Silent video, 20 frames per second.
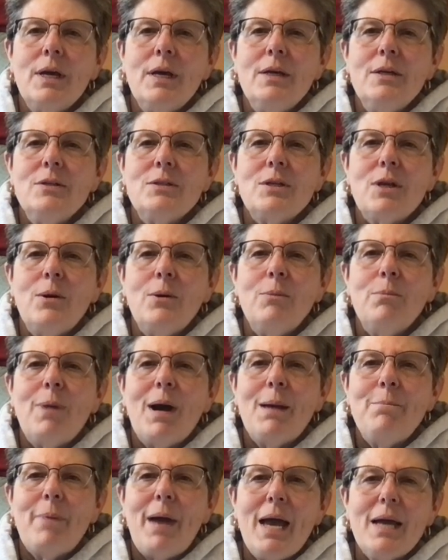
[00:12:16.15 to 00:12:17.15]
so my
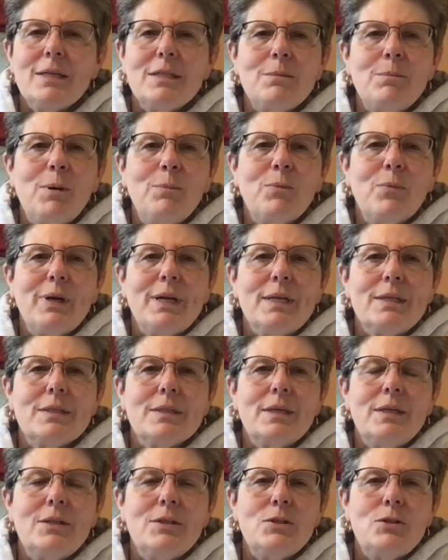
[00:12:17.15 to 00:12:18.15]
maximum risk
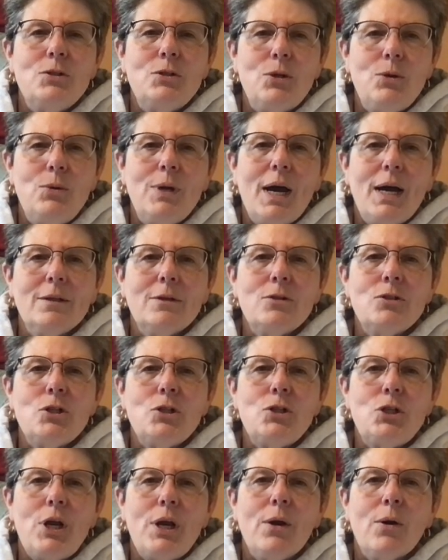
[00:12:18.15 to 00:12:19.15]
is $2 a
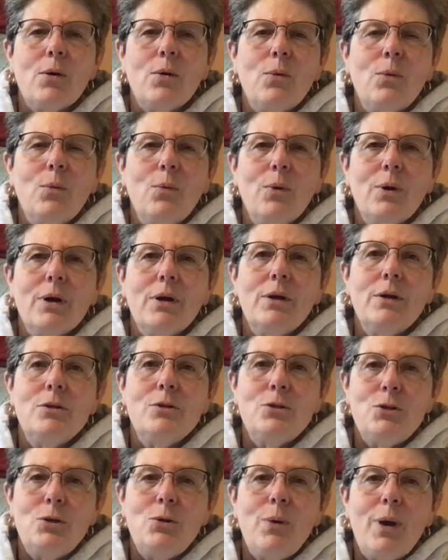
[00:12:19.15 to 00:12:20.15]
share, or
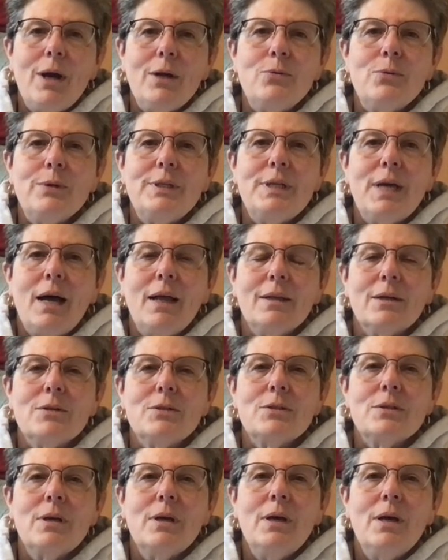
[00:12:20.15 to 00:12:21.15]

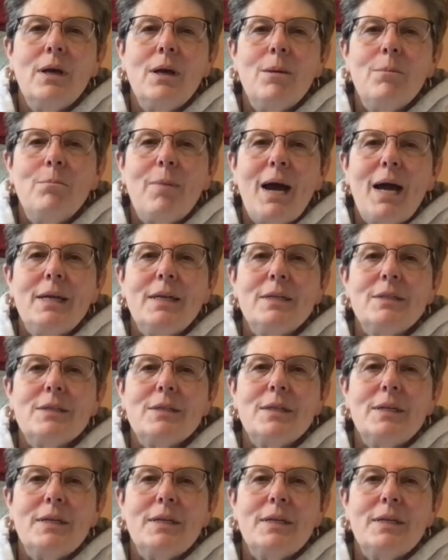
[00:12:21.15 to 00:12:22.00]
$200, minus the